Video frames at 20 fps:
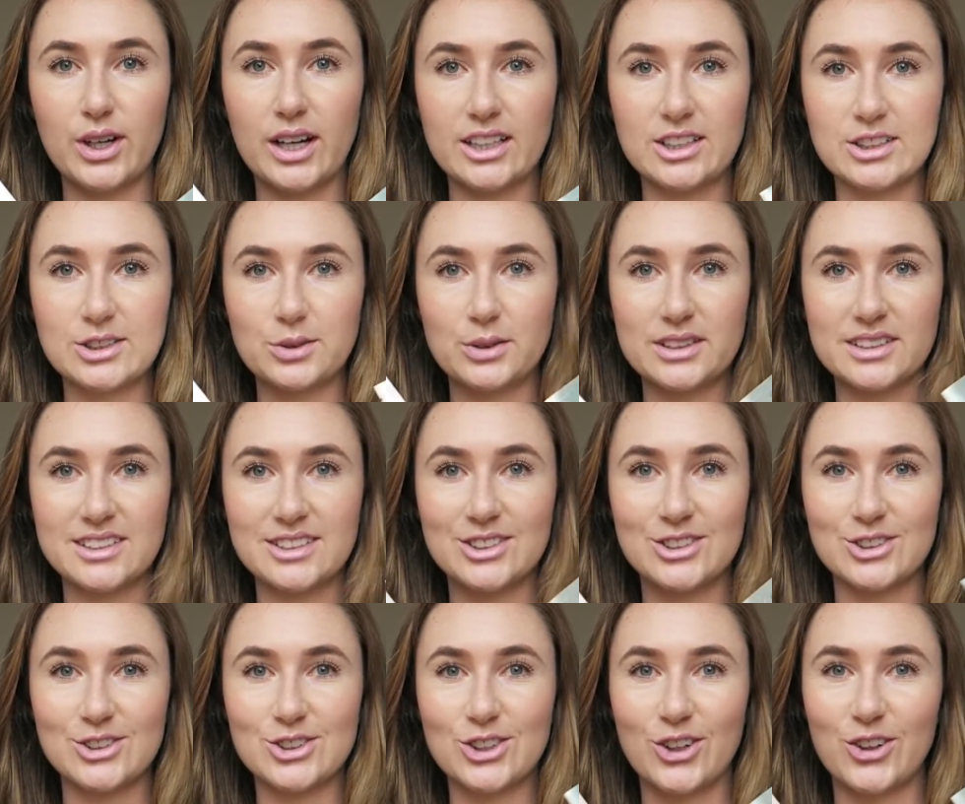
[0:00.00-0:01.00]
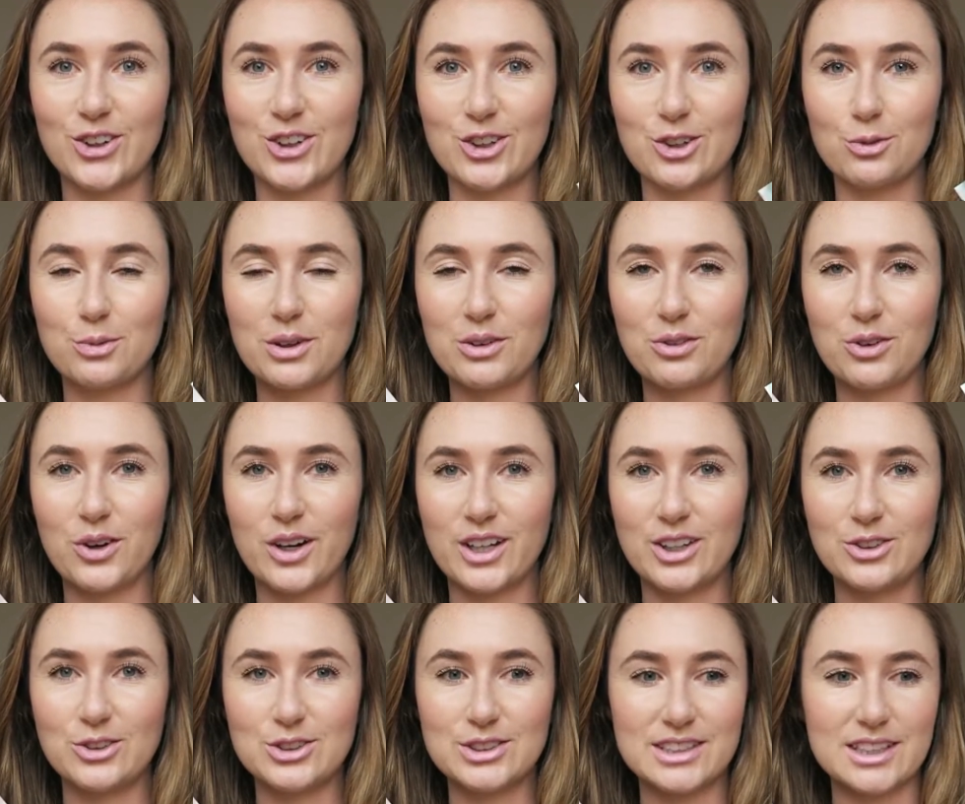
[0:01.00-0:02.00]
I just wanted to show you before I
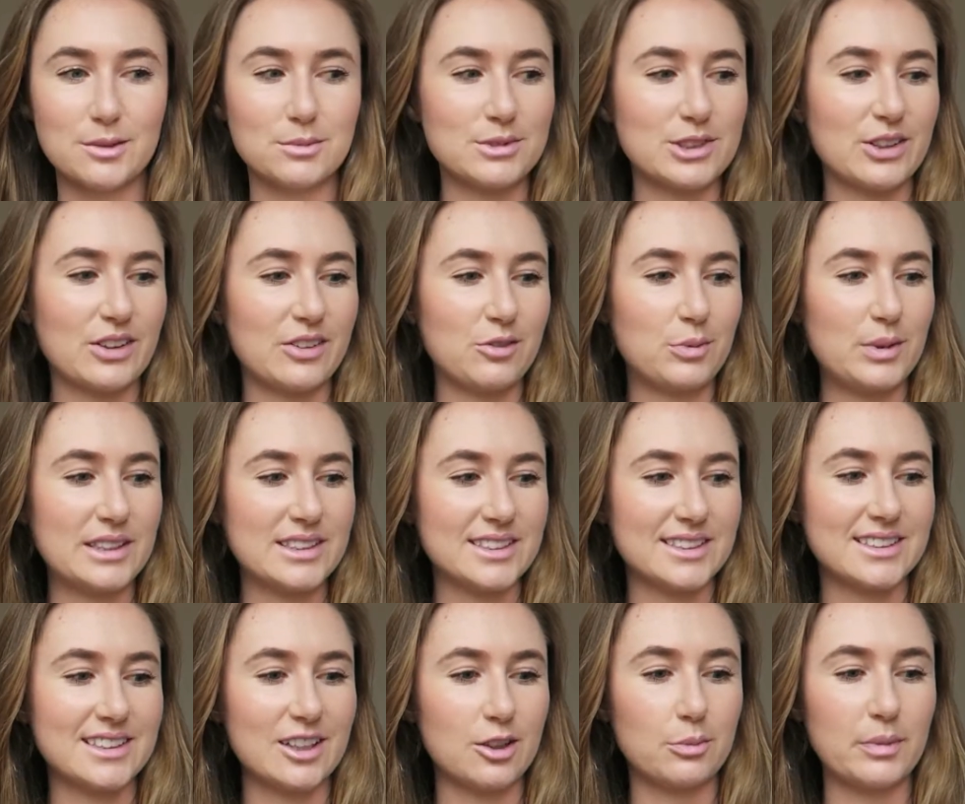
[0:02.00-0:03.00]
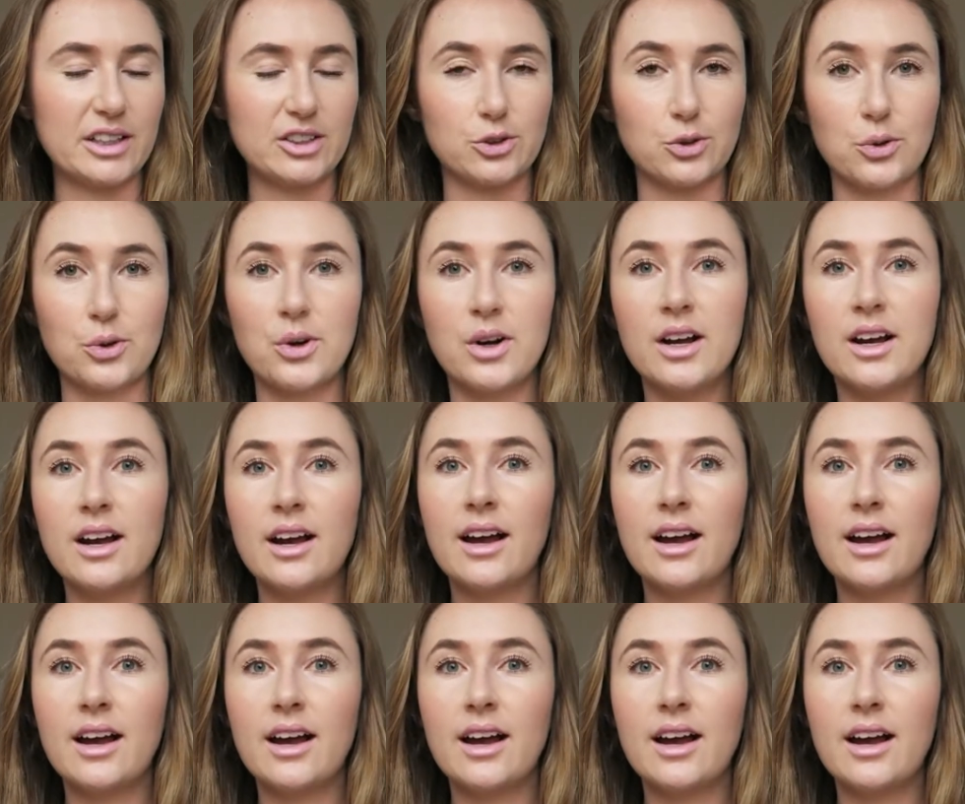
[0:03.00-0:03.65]
use them. So they've been sitting on my drawer